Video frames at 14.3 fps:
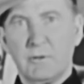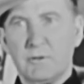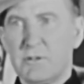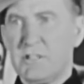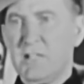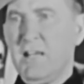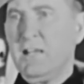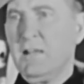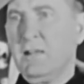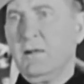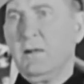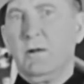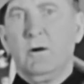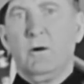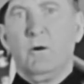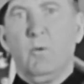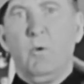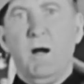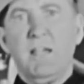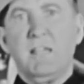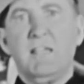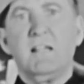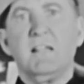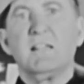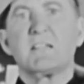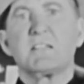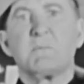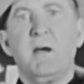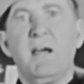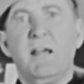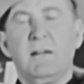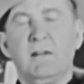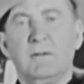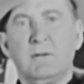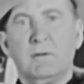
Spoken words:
to say, why kill this man?